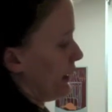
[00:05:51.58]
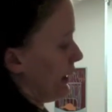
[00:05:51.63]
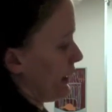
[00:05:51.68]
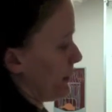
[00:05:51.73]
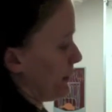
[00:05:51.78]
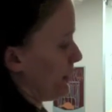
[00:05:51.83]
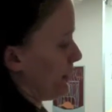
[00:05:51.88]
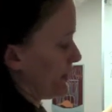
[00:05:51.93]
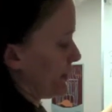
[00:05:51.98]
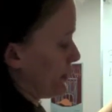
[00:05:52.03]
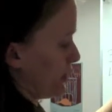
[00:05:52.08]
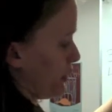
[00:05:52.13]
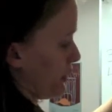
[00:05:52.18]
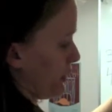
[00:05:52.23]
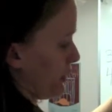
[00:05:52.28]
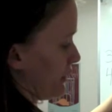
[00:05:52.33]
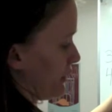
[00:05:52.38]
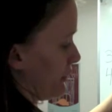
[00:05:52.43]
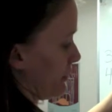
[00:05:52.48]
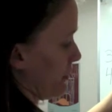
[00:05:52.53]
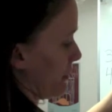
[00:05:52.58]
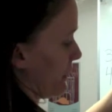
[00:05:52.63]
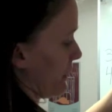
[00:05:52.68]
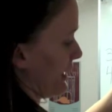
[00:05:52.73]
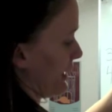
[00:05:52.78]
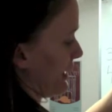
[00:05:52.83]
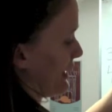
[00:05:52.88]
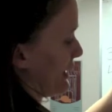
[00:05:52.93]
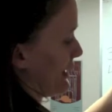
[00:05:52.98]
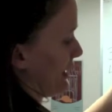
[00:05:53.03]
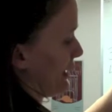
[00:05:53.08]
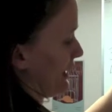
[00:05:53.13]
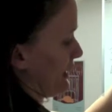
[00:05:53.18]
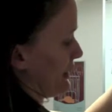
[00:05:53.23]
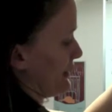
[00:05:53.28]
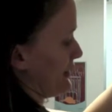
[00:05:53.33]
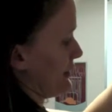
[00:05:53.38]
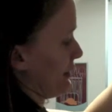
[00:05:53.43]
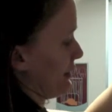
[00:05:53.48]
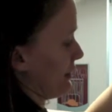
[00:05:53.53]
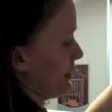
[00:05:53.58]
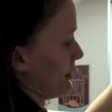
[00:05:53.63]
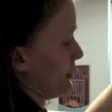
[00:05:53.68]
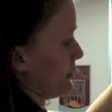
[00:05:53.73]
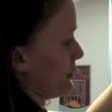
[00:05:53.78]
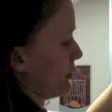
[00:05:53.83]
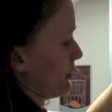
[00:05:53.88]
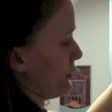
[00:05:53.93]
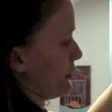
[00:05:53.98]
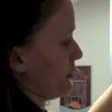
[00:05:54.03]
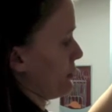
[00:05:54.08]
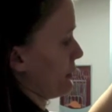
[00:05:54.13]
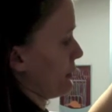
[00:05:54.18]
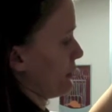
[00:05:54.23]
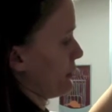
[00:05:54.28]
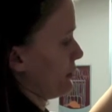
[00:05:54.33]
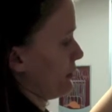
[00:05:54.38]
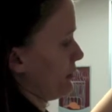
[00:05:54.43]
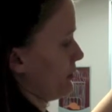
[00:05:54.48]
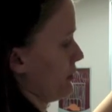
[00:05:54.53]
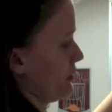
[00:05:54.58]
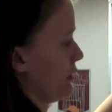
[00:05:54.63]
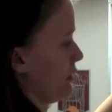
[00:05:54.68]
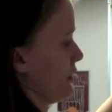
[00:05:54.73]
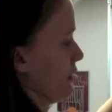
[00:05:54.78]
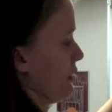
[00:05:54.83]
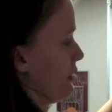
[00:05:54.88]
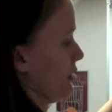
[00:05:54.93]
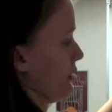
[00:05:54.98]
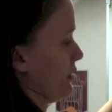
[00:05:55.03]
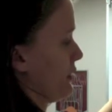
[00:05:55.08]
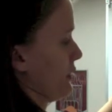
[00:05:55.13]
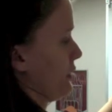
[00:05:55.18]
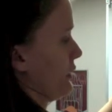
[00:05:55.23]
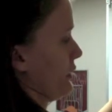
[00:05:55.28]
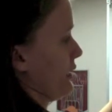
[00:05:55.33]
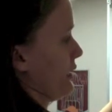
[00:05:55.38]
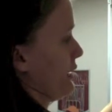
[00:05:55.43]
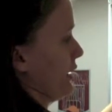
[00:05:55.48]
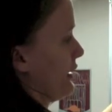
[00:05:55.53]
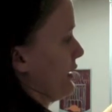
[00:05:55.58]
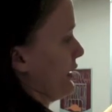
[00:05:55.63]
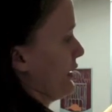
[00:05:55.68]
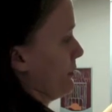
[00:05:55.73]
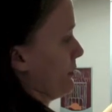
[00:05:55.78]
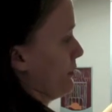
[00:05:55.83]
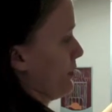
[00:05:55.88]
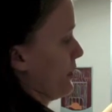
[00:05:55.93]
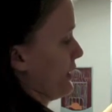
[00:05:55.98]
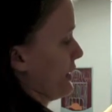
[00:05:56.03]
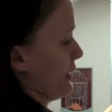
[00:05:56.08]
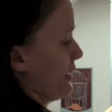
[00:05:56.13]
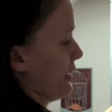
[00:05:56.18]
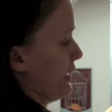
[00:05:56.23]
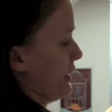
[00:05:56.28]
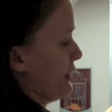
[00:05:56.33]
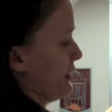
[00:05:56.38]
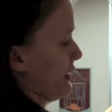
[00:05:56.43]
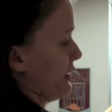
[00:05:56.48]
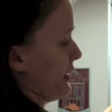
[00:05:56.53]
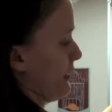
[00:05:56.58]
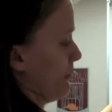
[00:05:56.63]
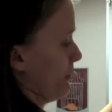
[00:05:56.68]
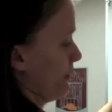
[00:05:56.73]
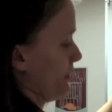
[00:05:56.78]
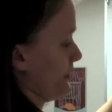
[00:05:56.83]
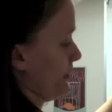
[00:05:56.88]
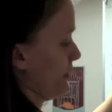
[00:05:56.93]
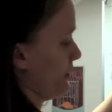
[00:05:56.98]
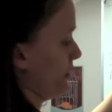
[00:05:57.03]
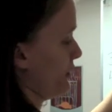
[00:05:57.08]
And I'm also going behind these ropes, and then I'm putting the end up.